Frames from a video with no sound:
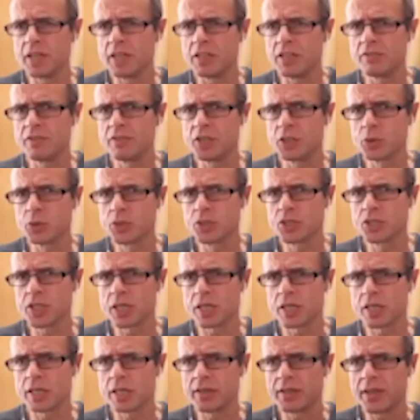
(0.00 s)
individuals
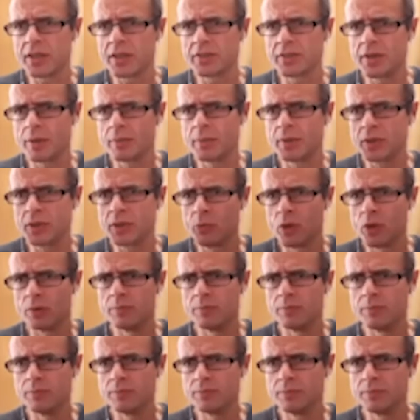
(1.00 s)
sucking their thumb in the
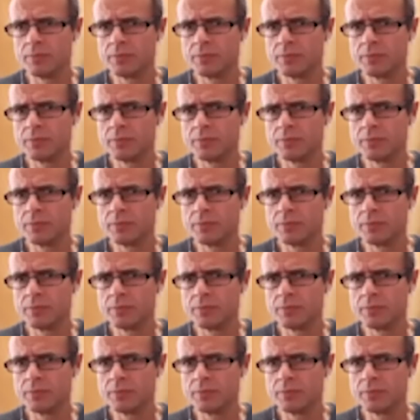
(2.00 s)
womb?